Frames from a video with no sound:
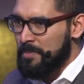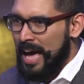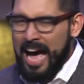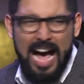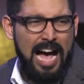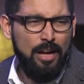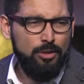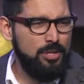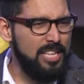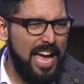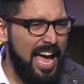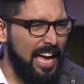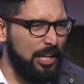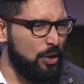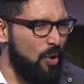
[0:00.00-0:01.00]
How
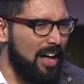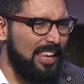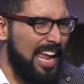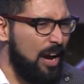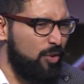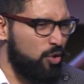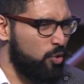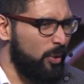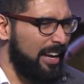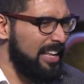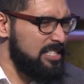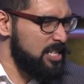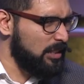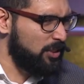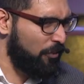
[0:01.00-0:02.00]
dare you allow
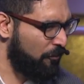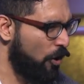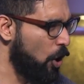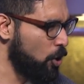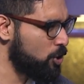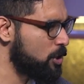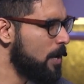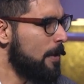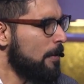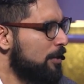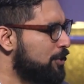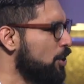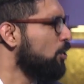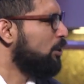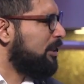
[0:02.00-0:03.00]
religious folks
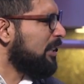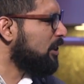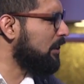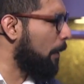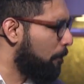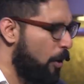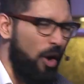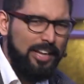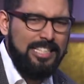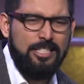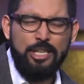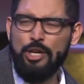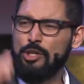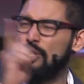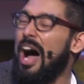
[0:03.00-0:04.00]
to
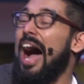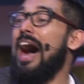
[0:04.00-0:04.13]
disappoint you to